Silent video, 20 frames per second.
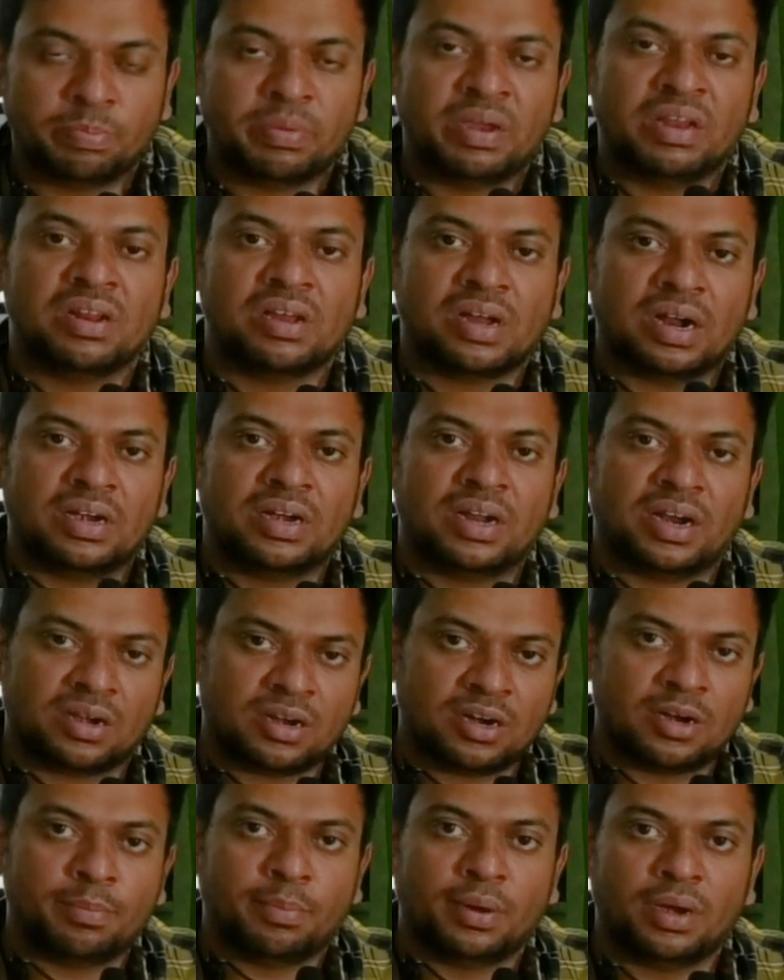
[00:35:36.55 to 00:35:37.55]
being
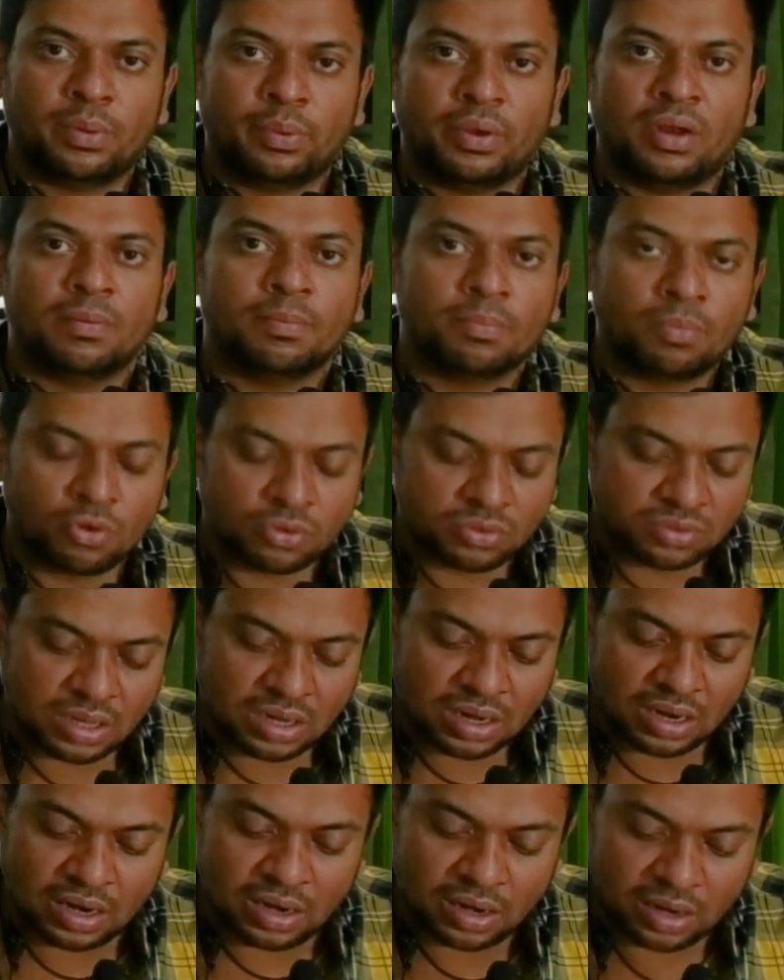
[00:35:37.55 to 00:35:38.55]
conducted between both the
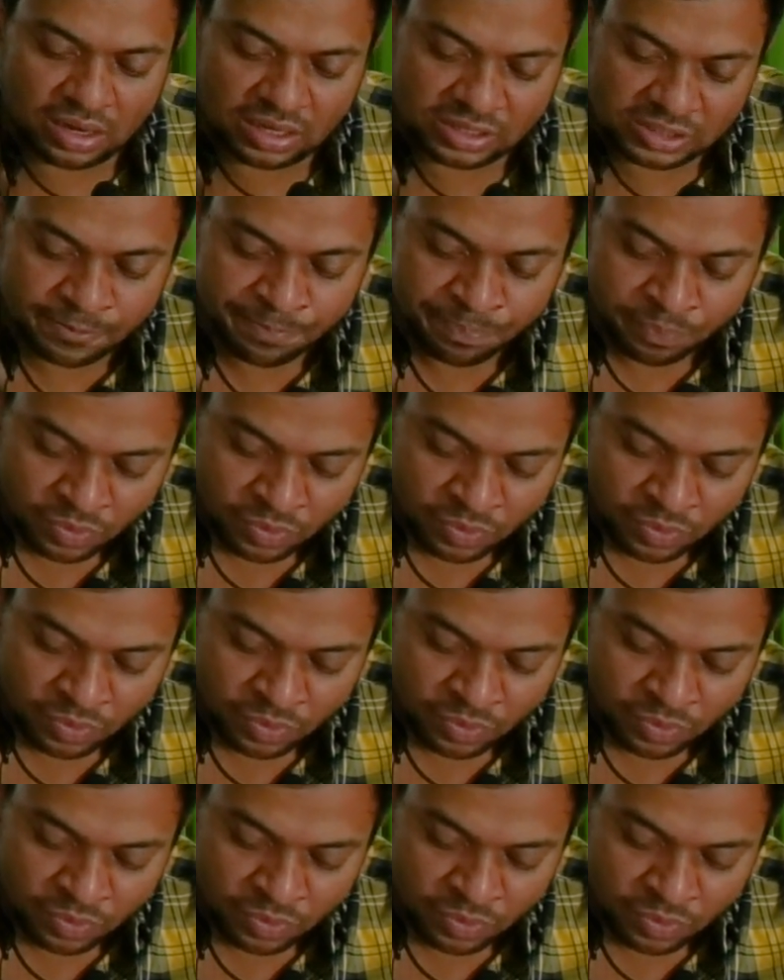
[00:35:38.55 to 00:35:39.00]
countries.